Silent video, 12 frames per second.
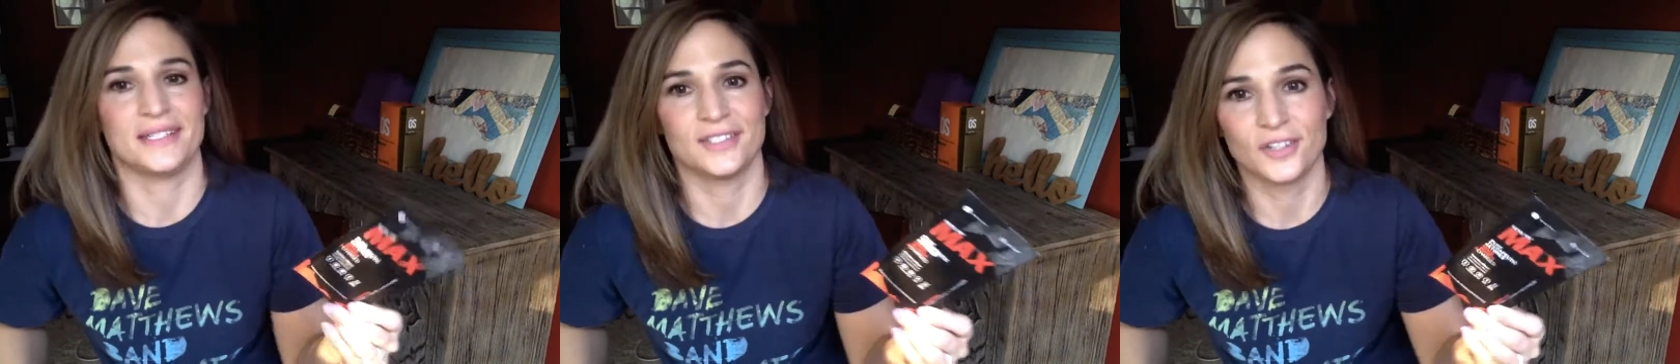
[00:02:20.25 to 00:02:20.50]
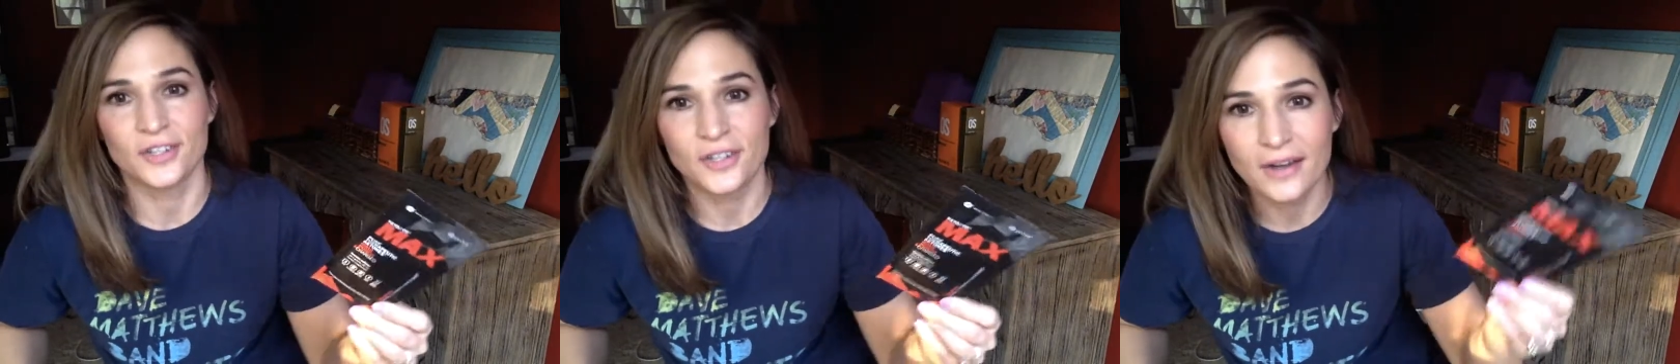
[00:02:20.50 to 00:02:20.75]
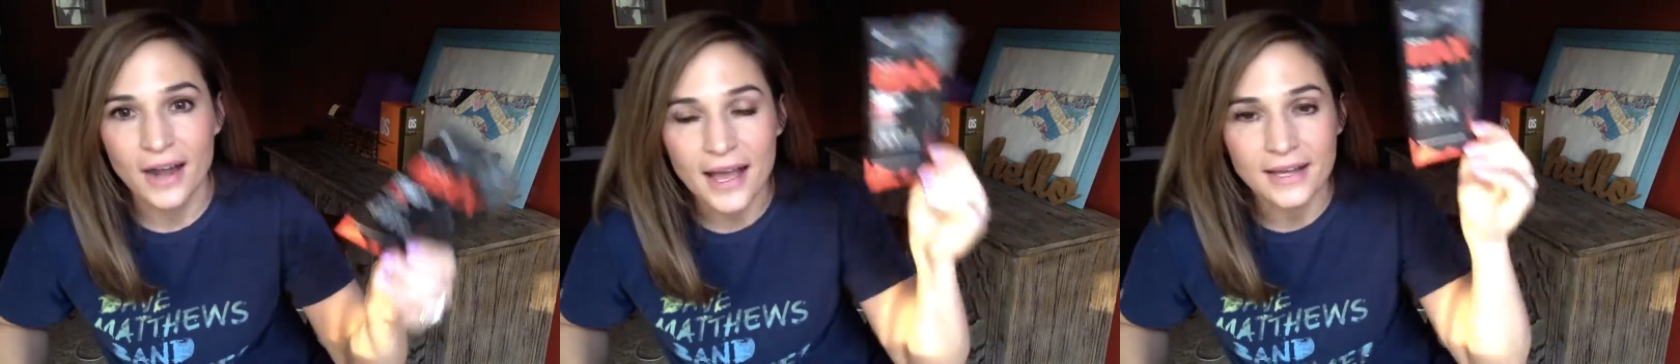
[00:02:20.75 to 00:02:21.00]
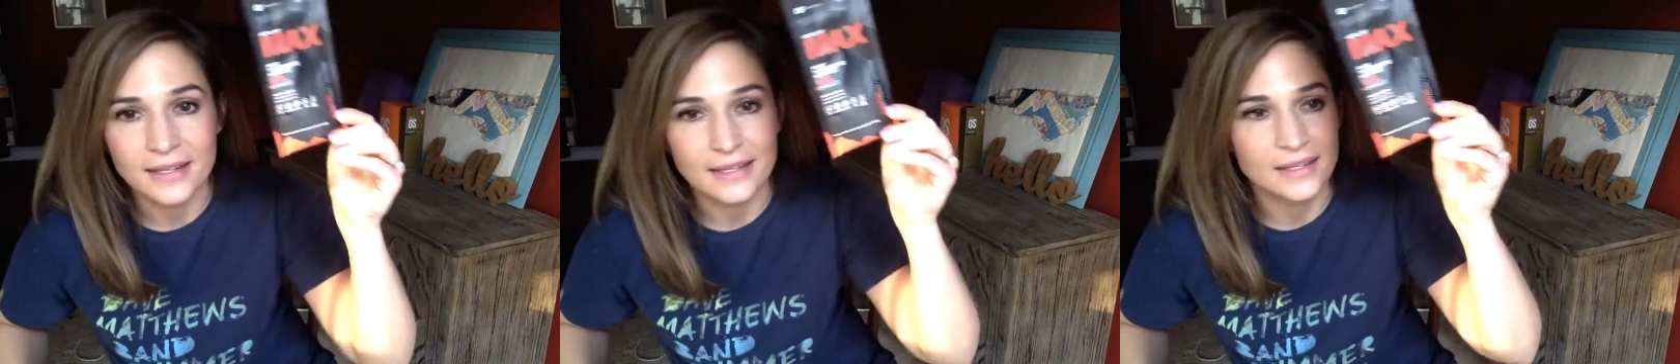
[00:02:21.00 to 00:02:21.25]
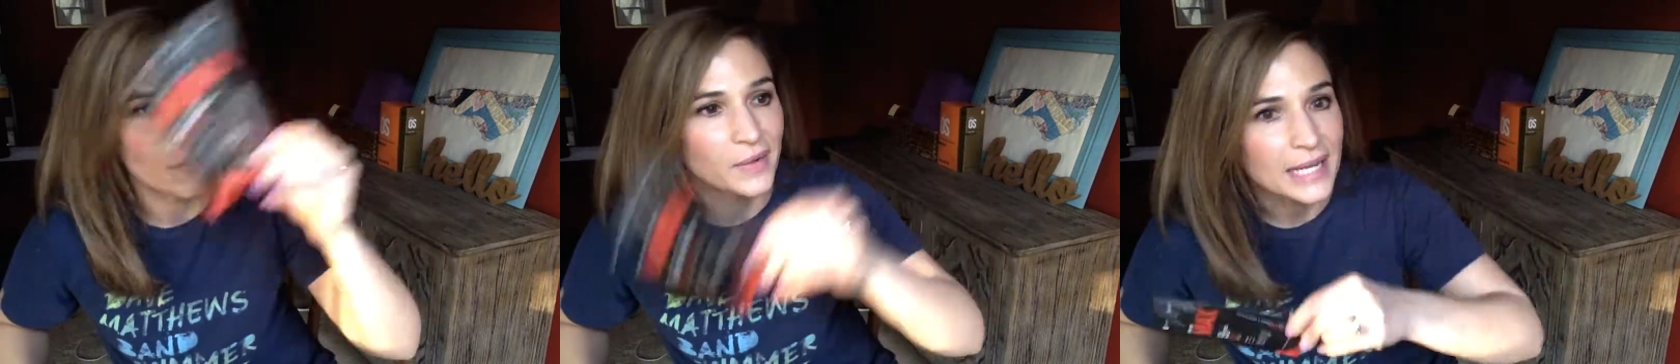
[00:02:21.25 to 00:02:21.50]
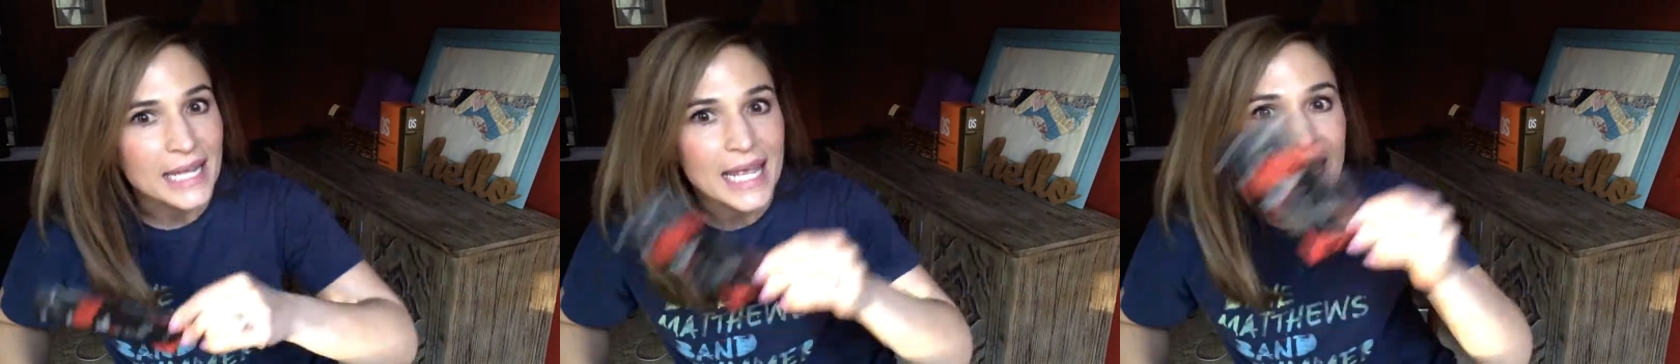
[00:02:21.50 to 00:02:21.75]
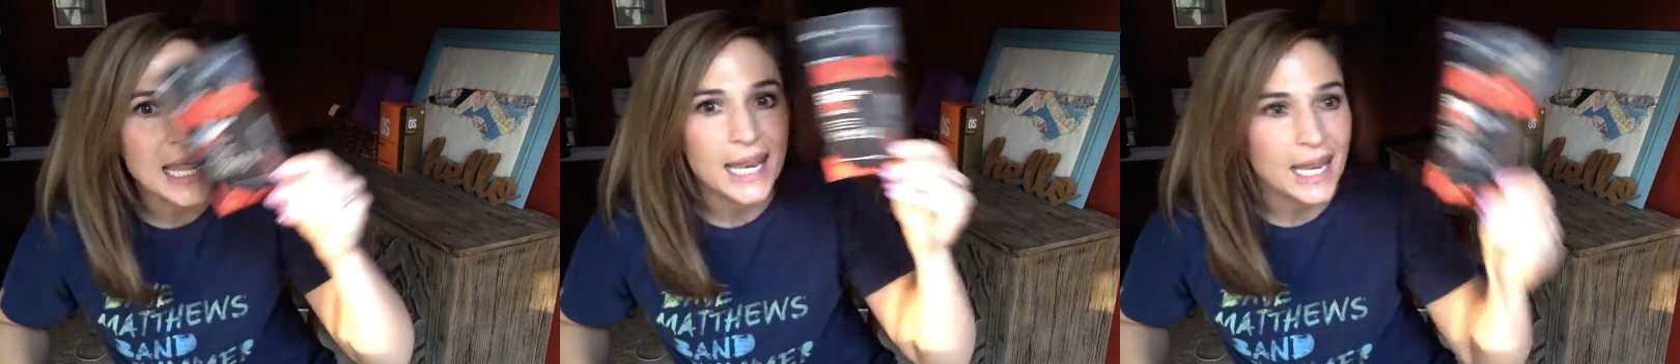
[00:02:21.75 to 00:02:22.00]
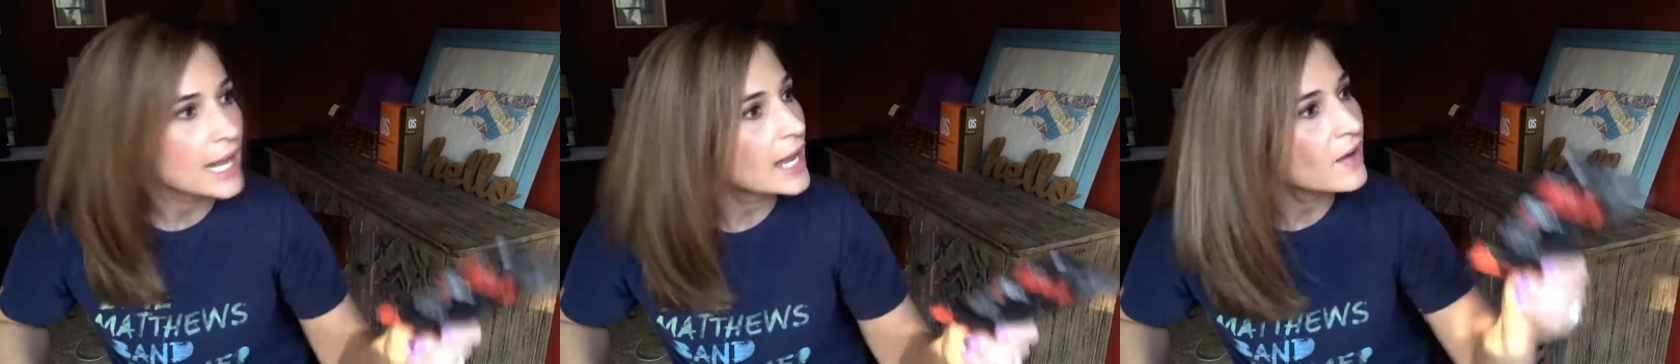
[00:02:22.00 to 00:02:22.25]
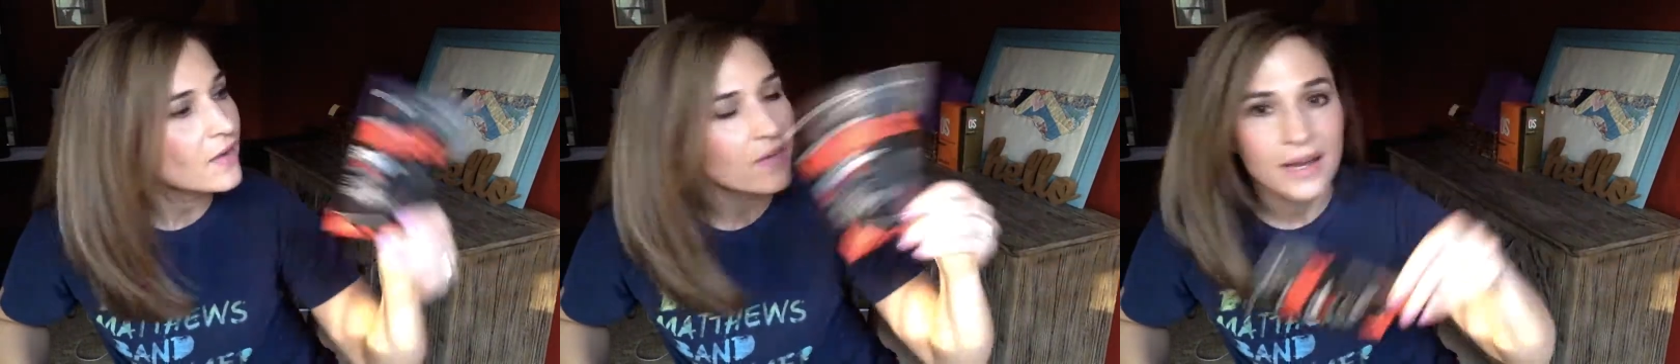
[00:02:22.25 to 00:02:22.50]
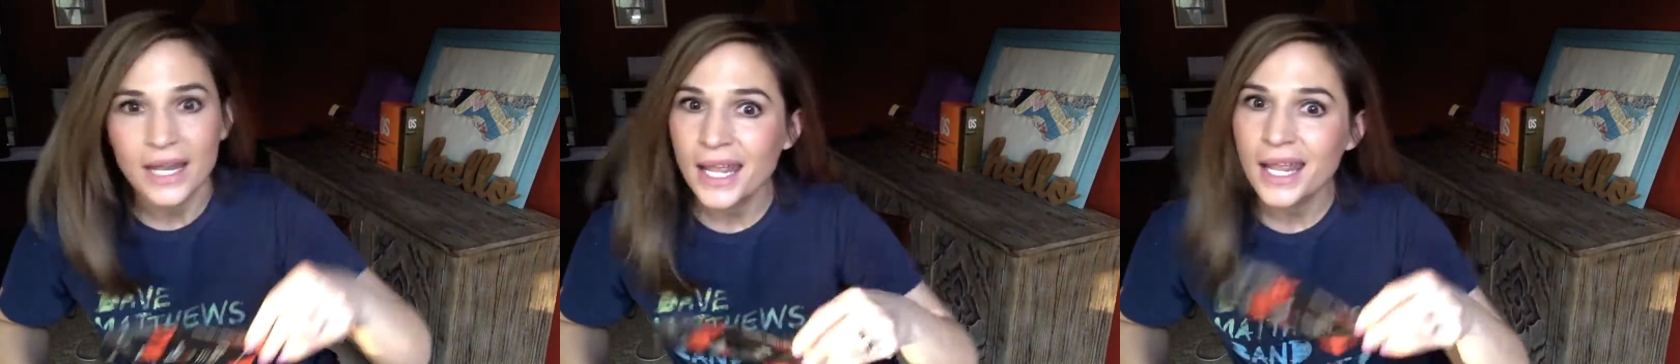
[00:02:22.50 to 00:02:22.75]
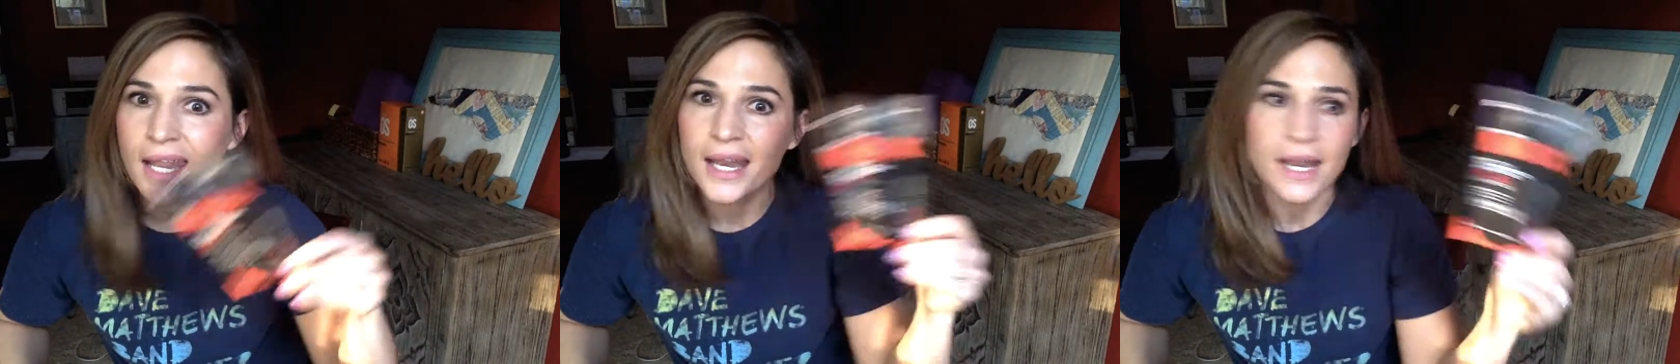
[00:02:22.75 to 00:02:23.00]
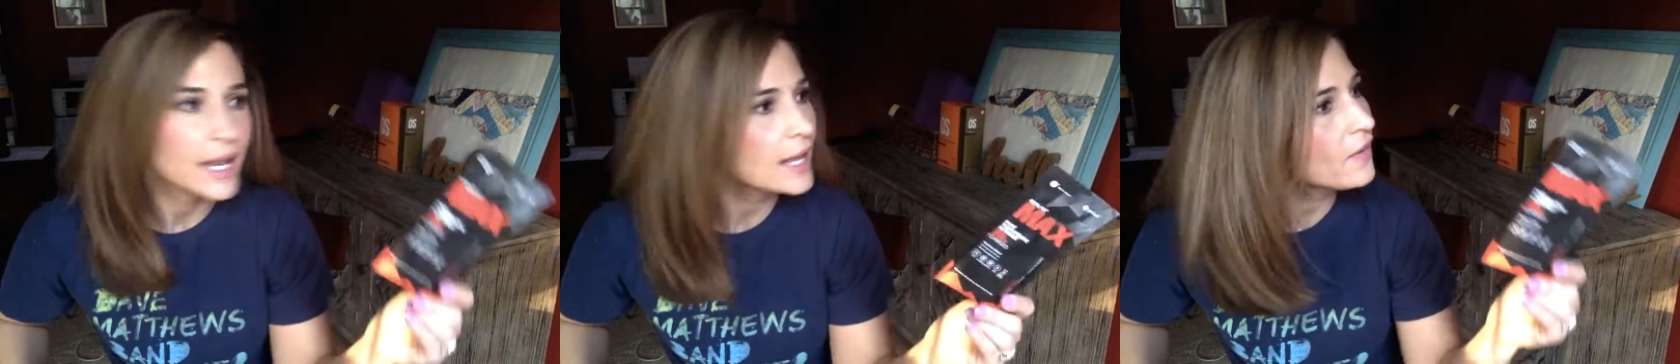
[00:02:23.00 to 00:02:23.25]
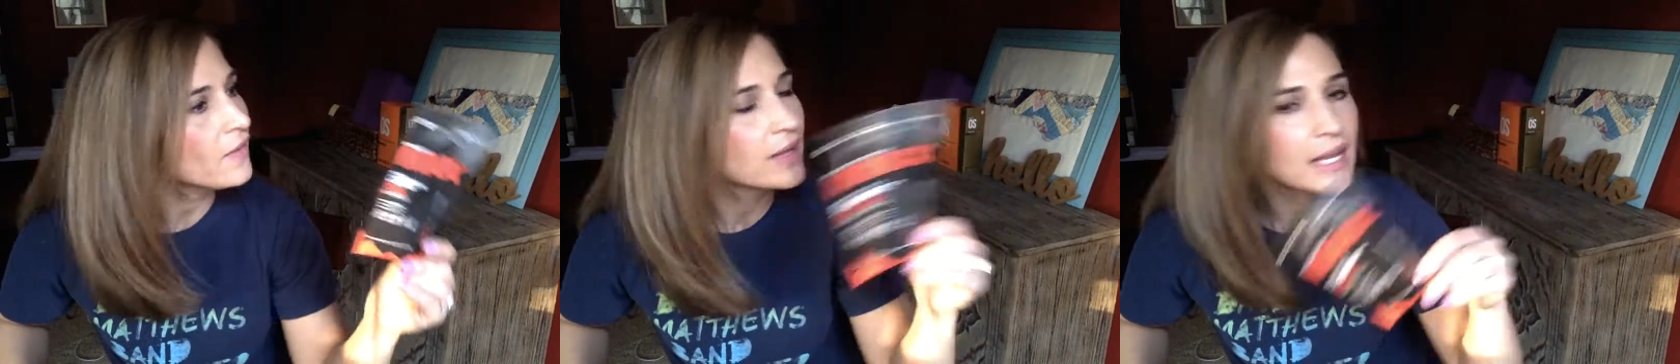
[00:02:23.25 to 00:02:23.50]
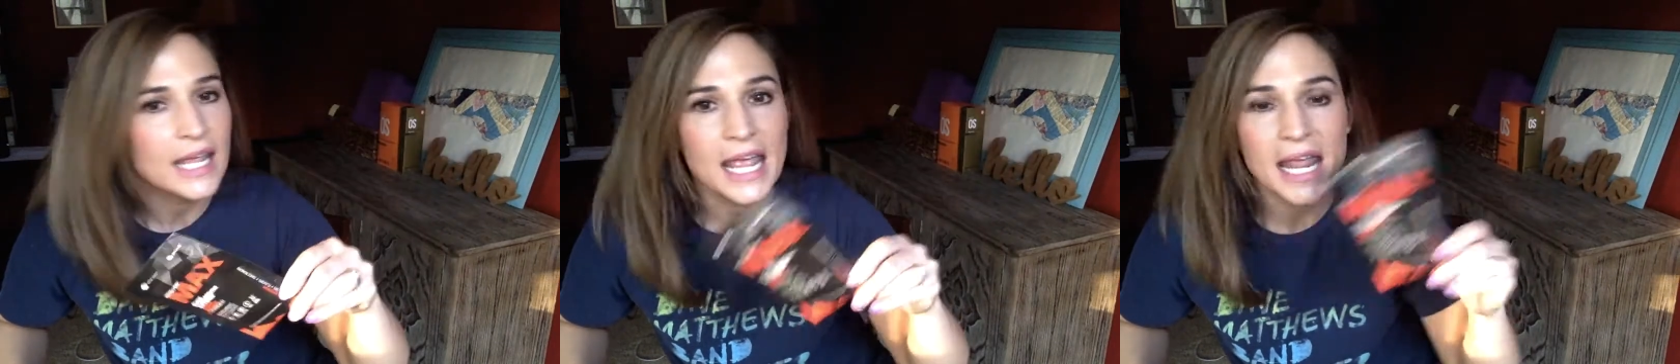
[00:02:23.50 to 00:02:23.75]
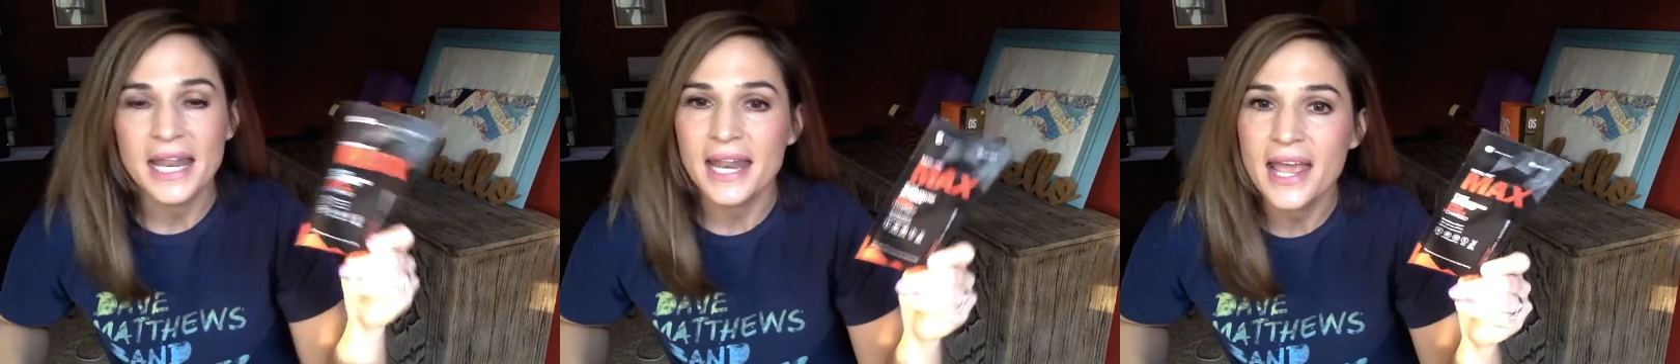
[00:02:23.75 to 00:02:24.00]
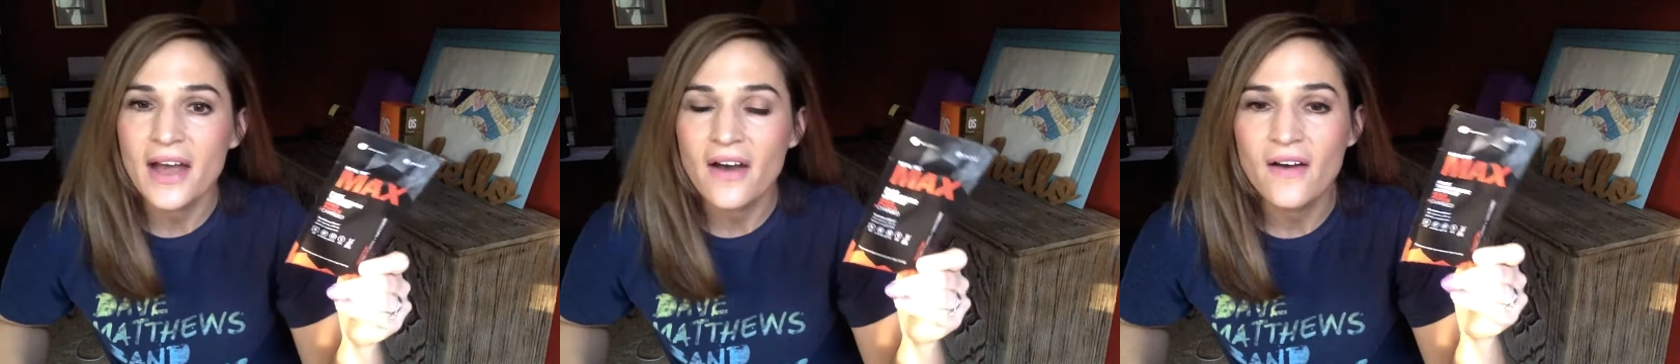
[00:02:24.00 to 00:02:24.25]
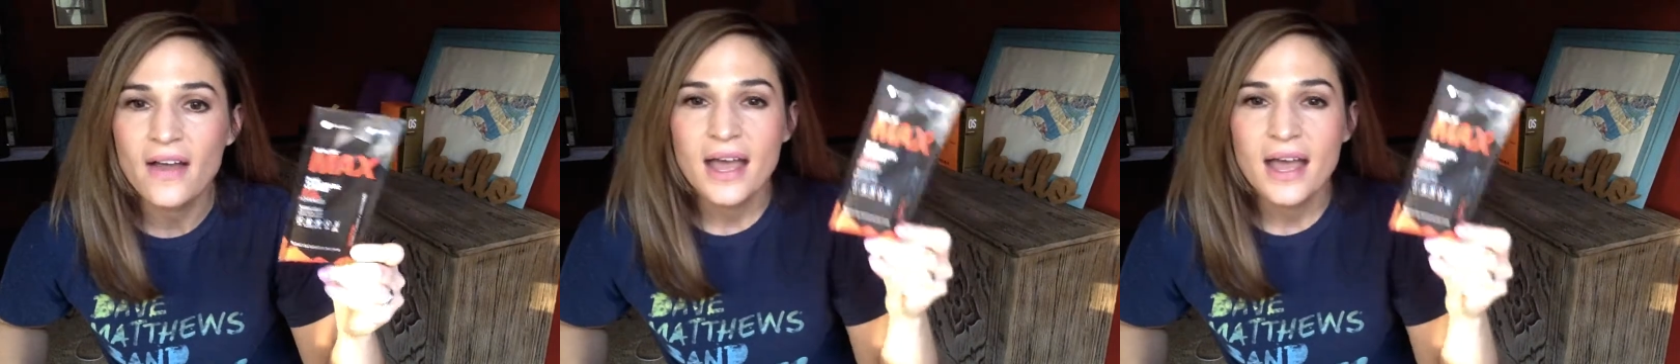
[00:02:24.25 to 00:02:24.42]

So you're not going in and out and in and out and in and out.